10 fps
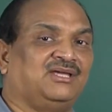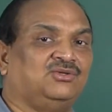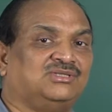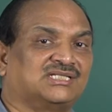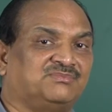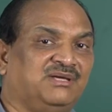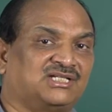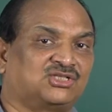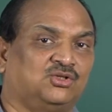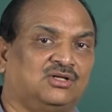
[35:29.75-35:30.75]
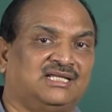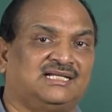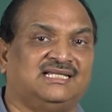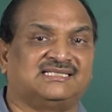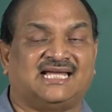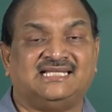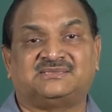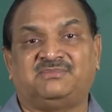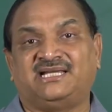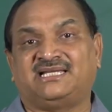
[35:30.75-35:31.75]
you just make sure that there is ice
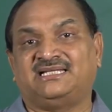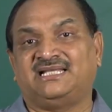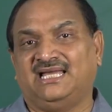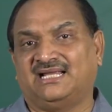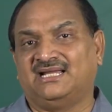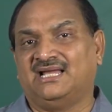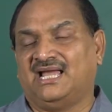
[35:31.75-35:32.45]
breaking there,